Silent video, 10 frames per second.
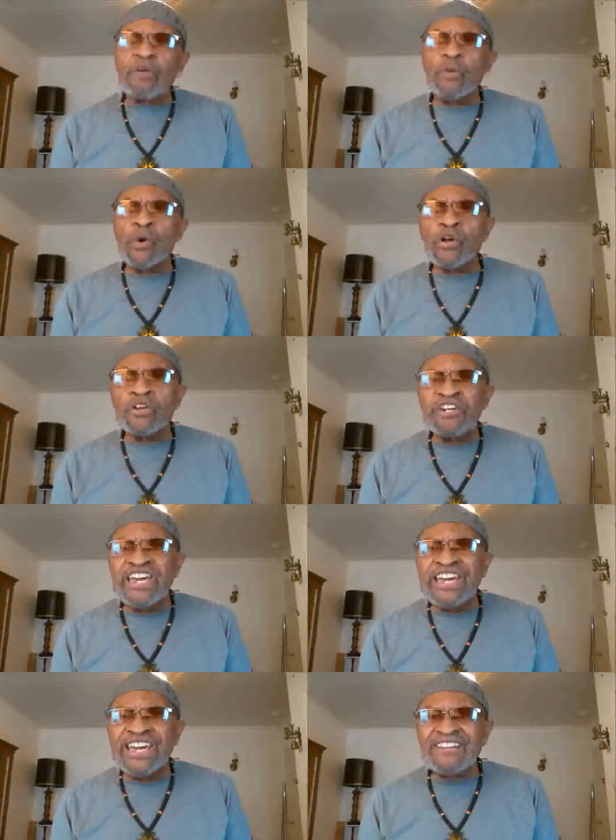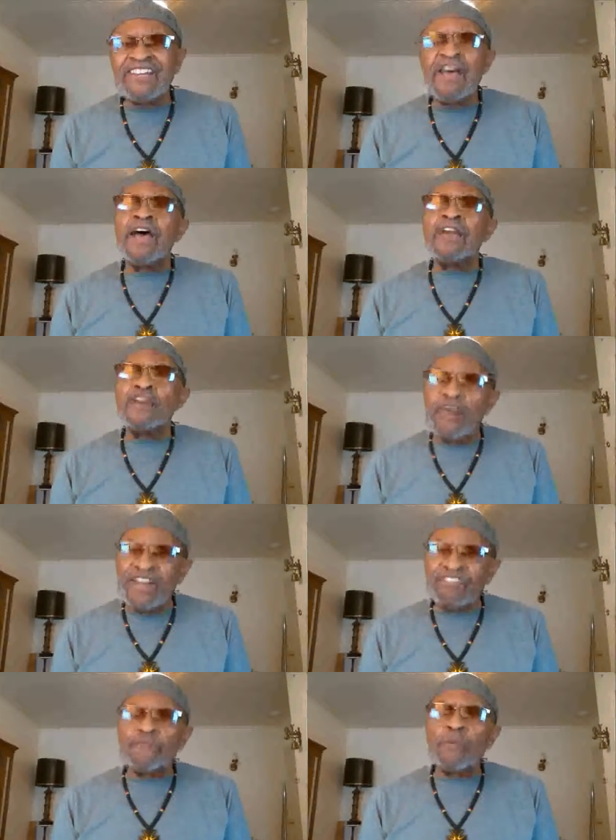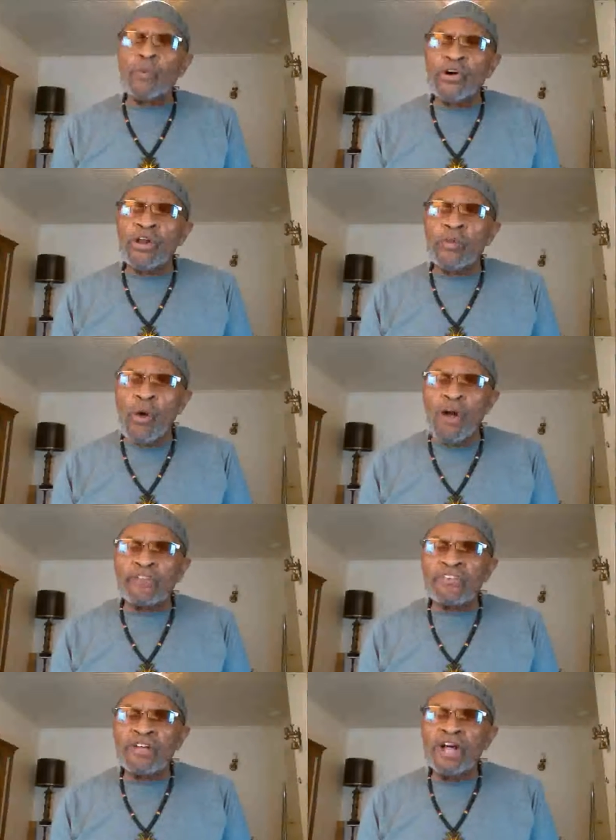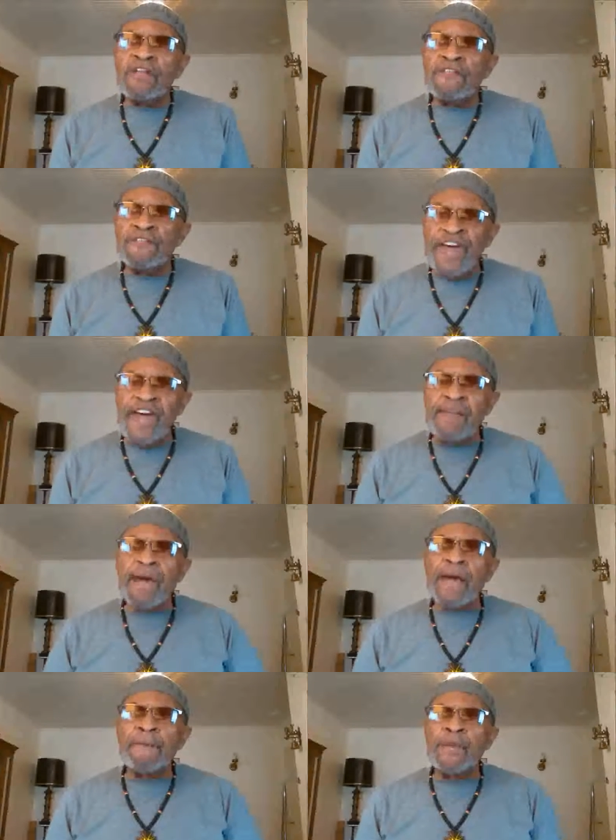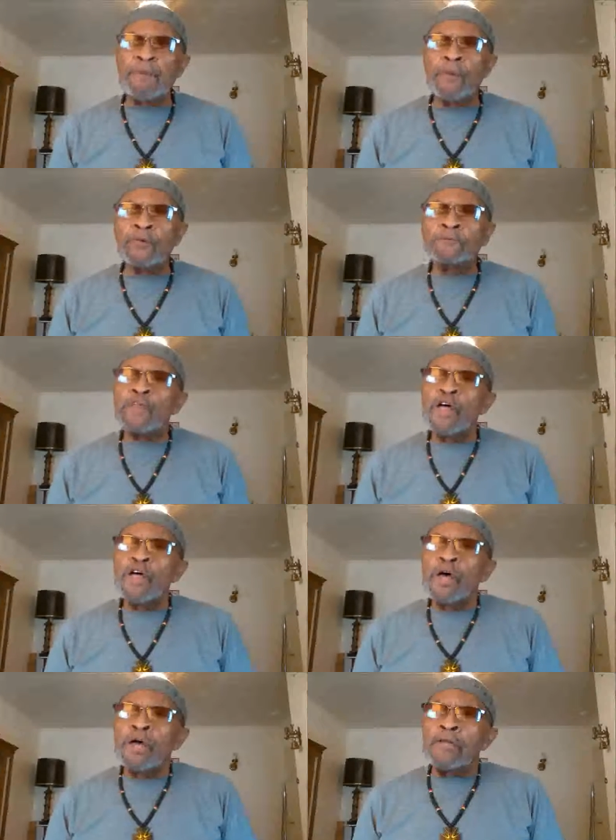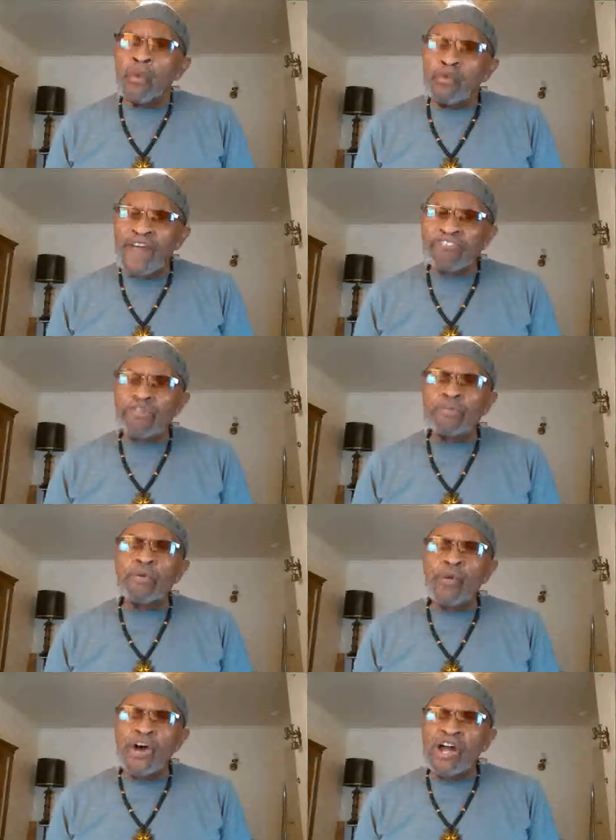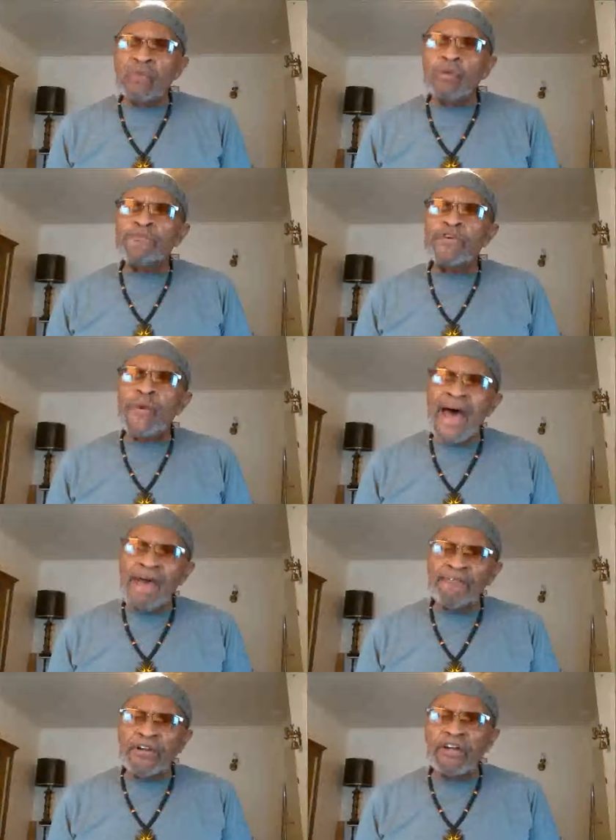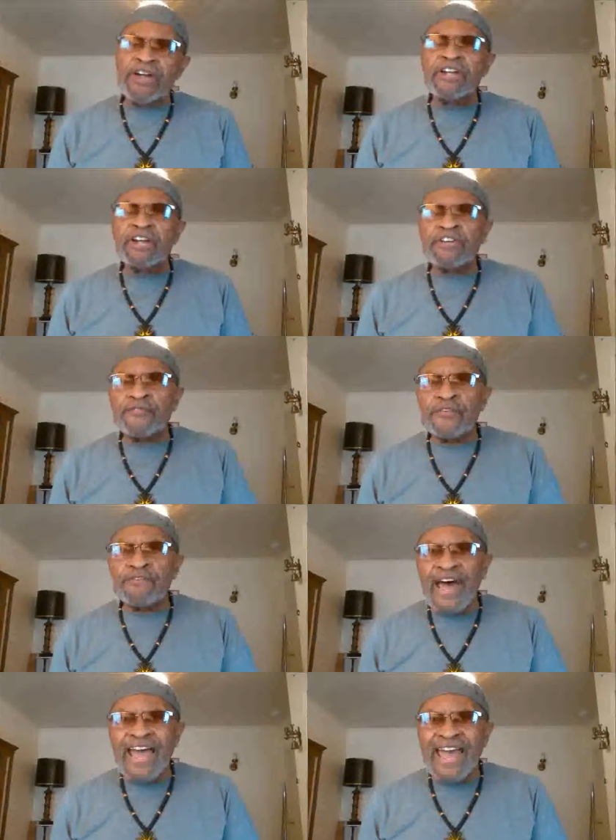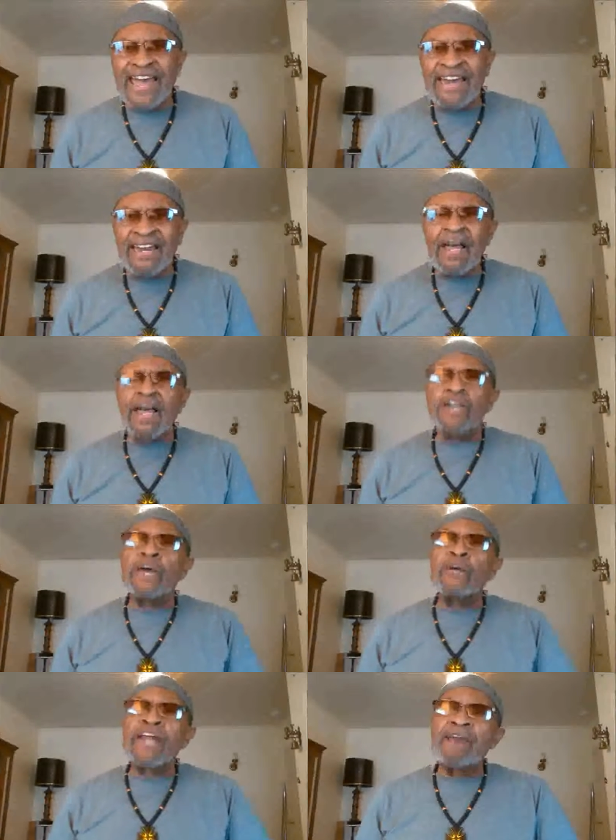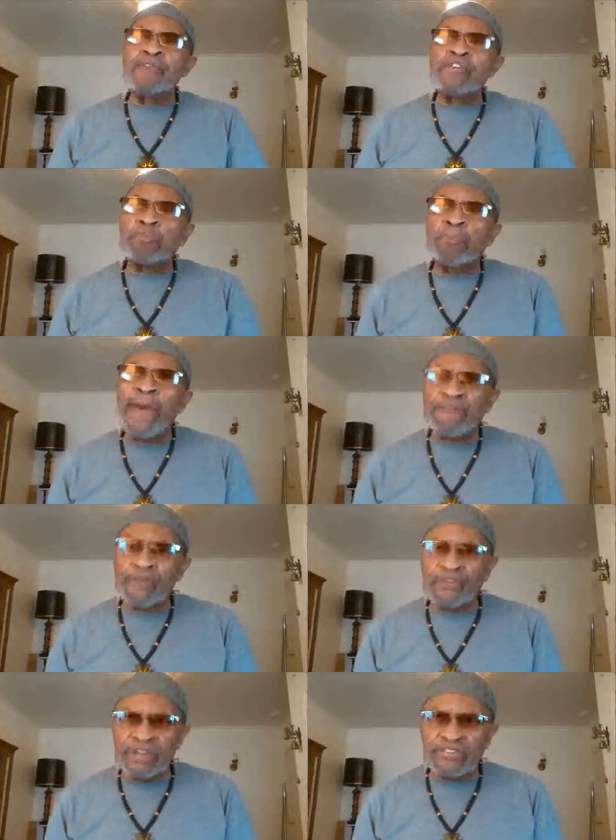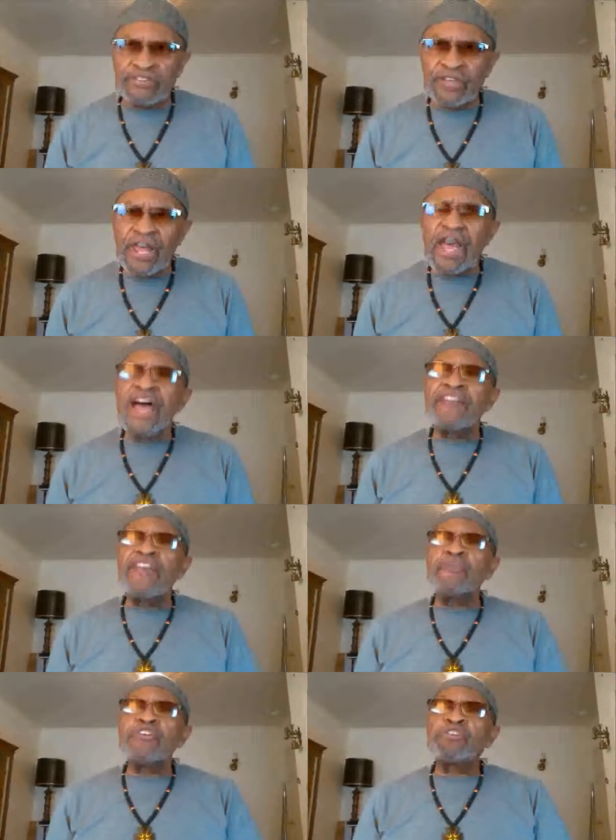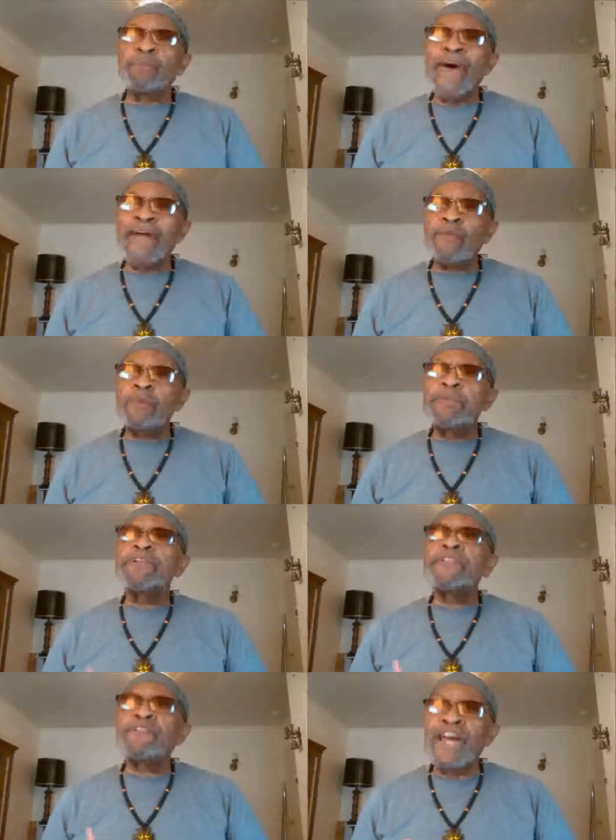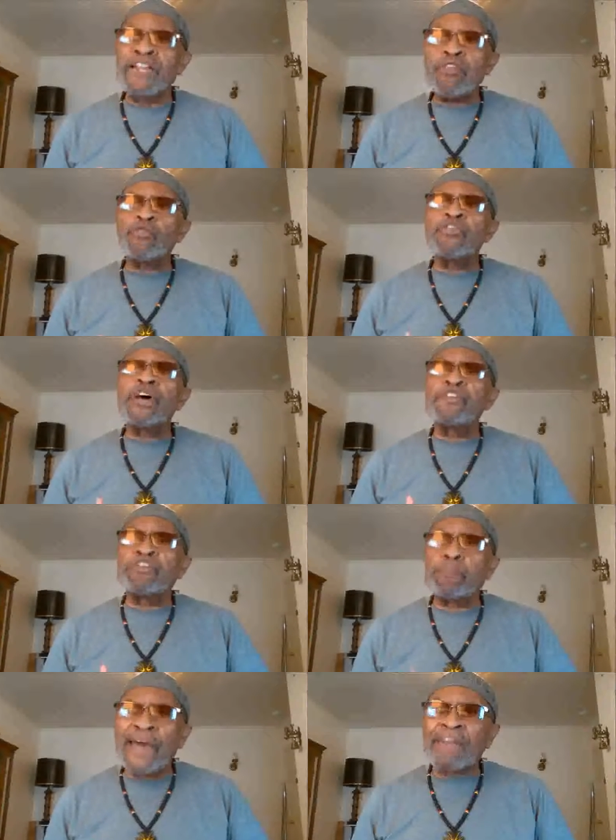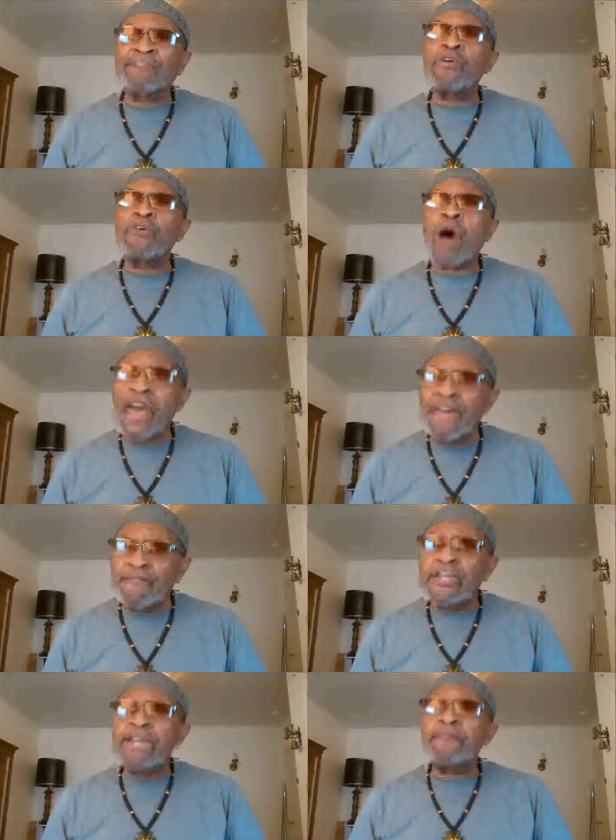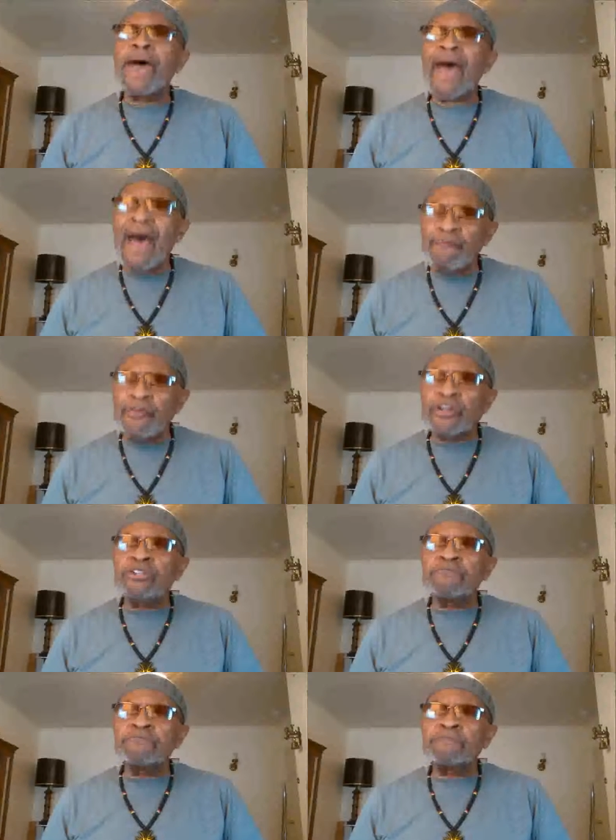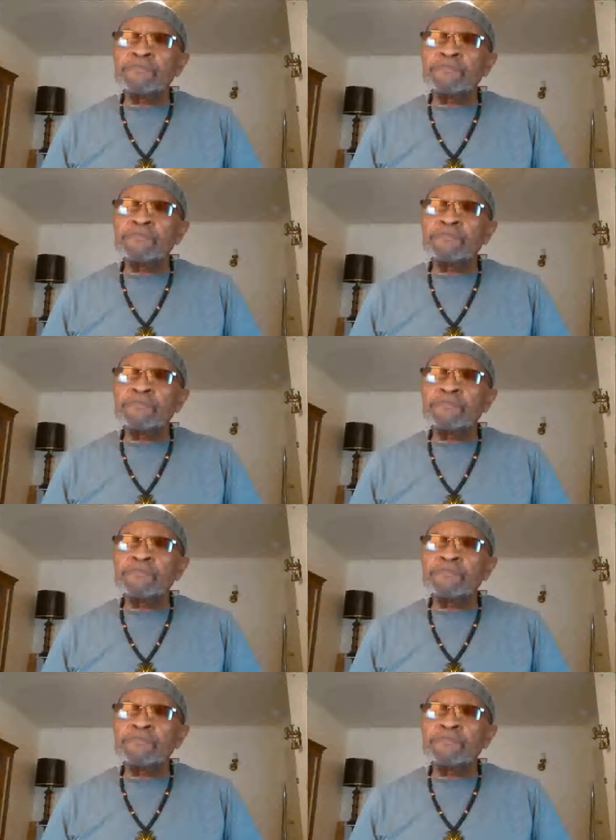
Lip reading: of the world needs and the rest of the world wants. Then, my people, the rest of the world will view Africa in a different vein. They will have respect for us. And that respect will be reflected through their respect for every African